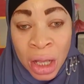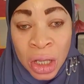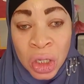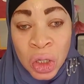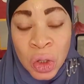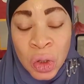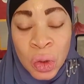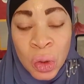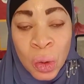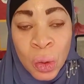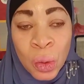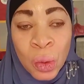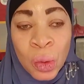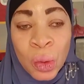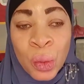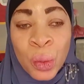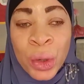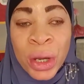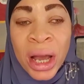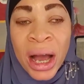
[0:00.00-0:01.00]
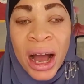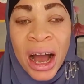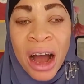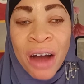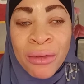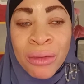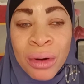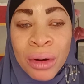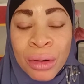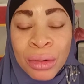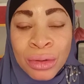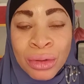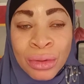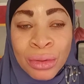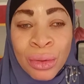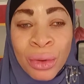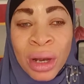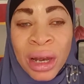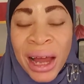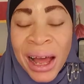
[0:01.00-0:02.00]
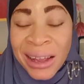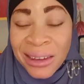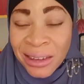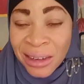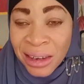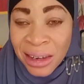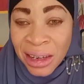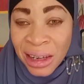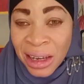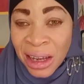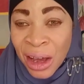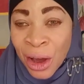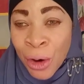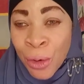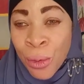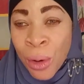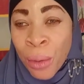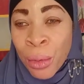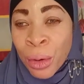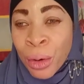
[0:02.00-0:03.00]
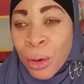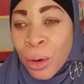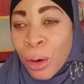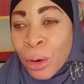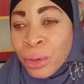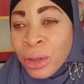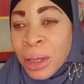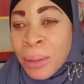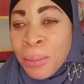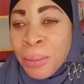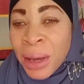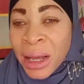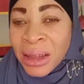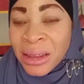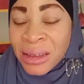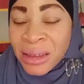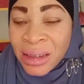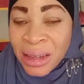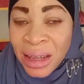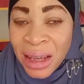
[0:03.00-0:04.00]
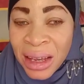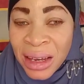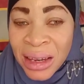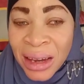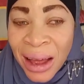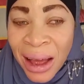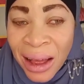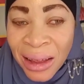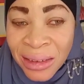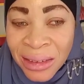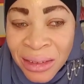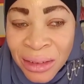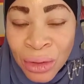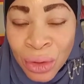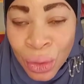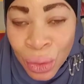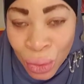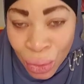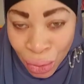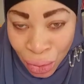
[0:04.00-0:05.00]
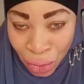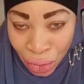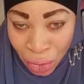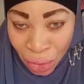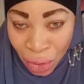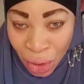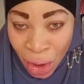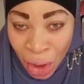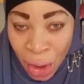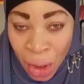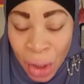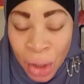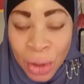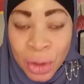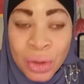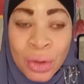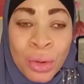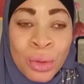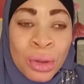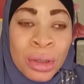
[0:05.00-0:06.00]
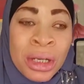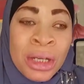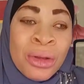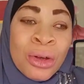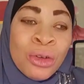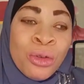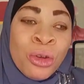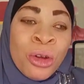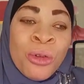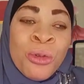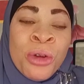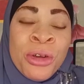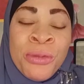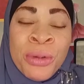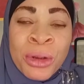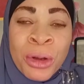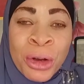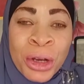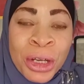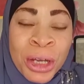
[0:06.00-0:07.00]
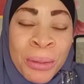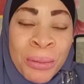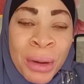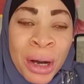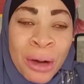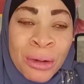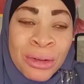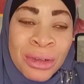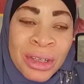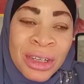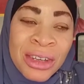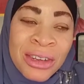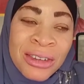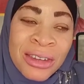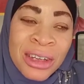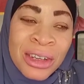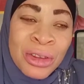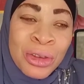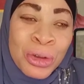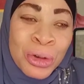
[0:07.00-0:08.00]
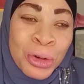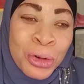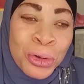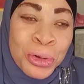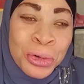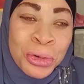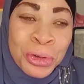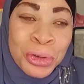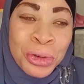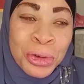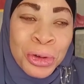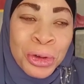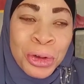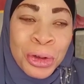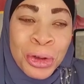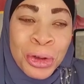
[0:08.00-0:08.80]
So we have also lastly what we call the maintenance dose. So the dose we've been talking about is the dose